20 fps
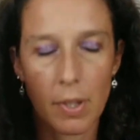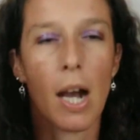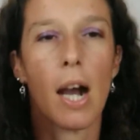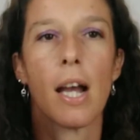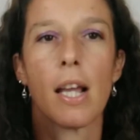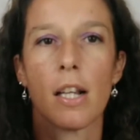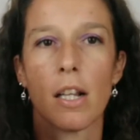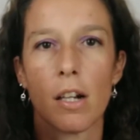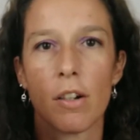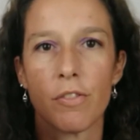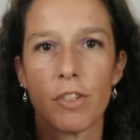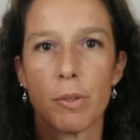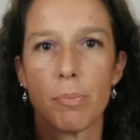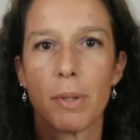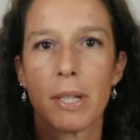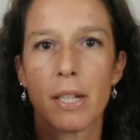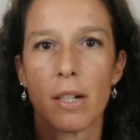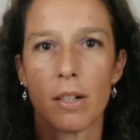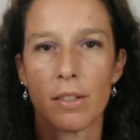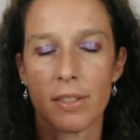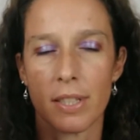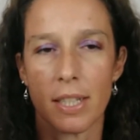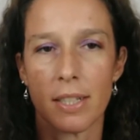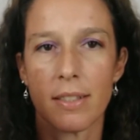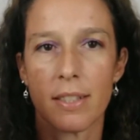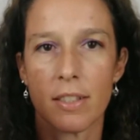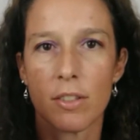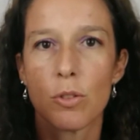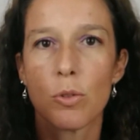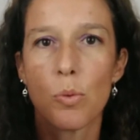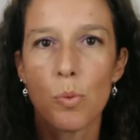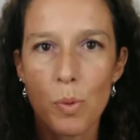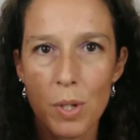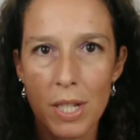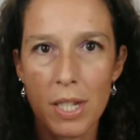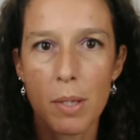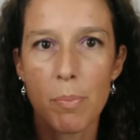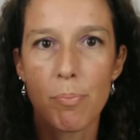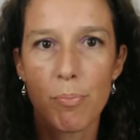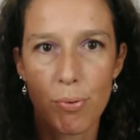I love it because it is
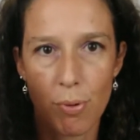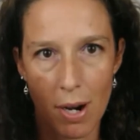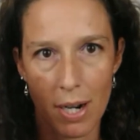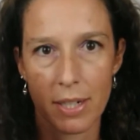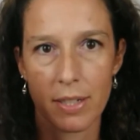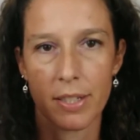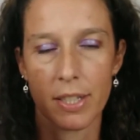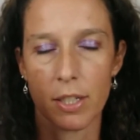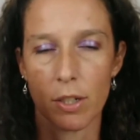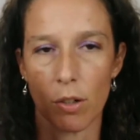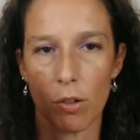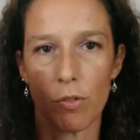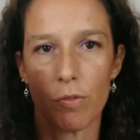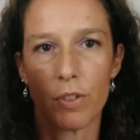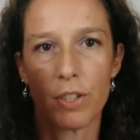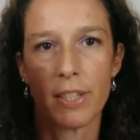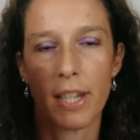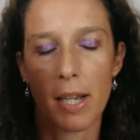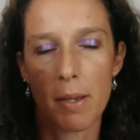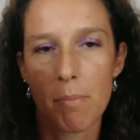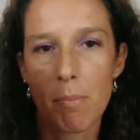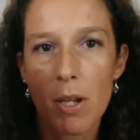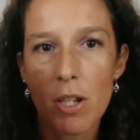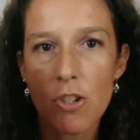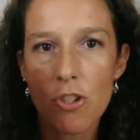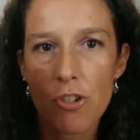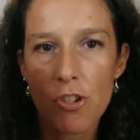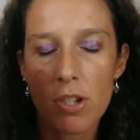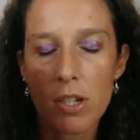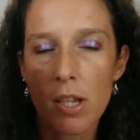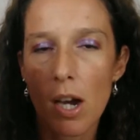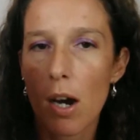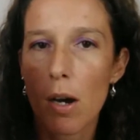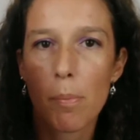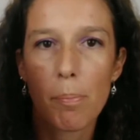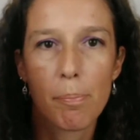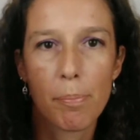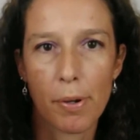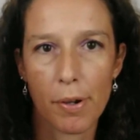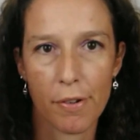really practical. The dimensions
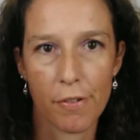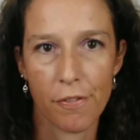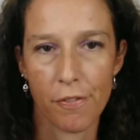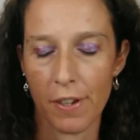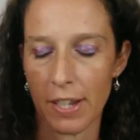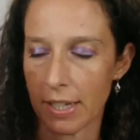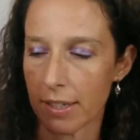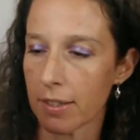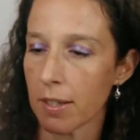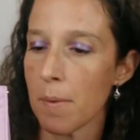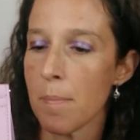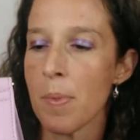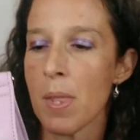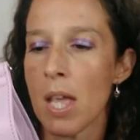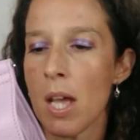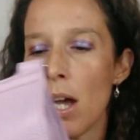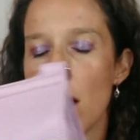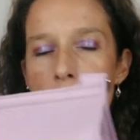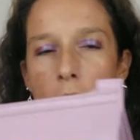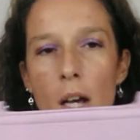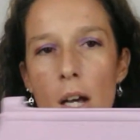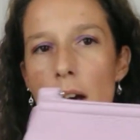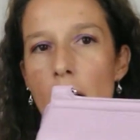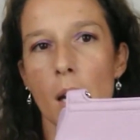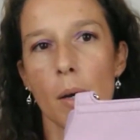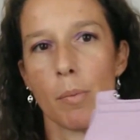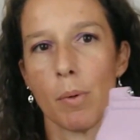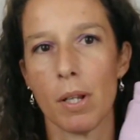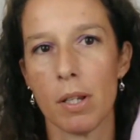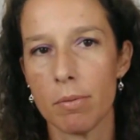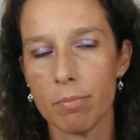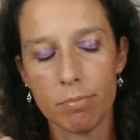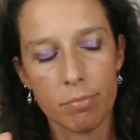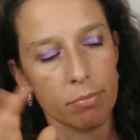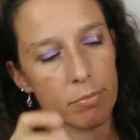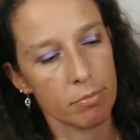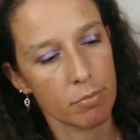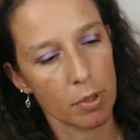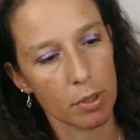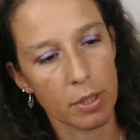are perfect. I will
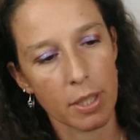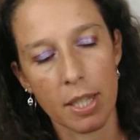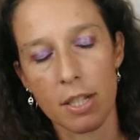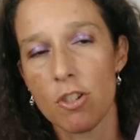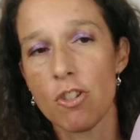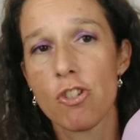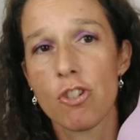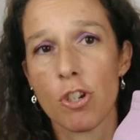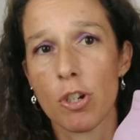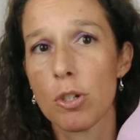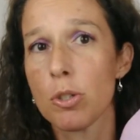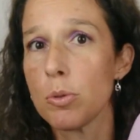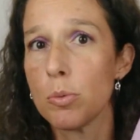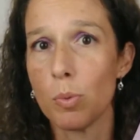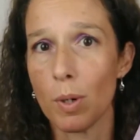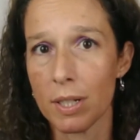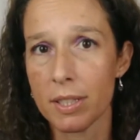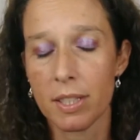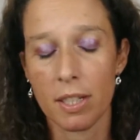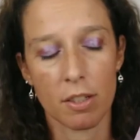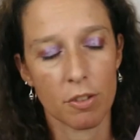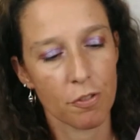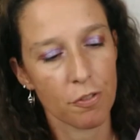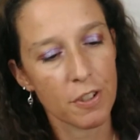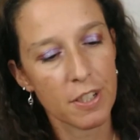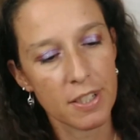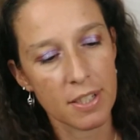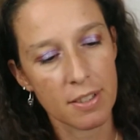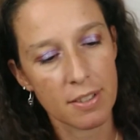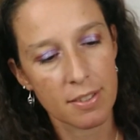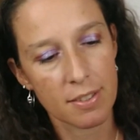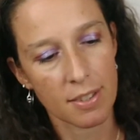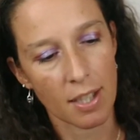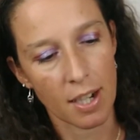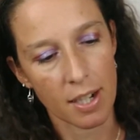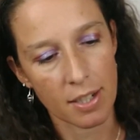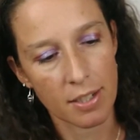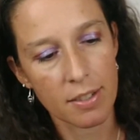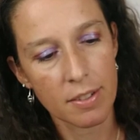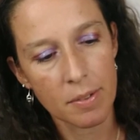again show you what can fit
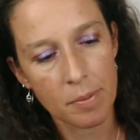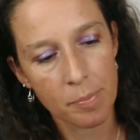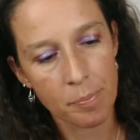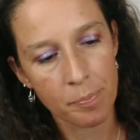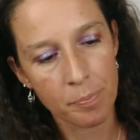inside.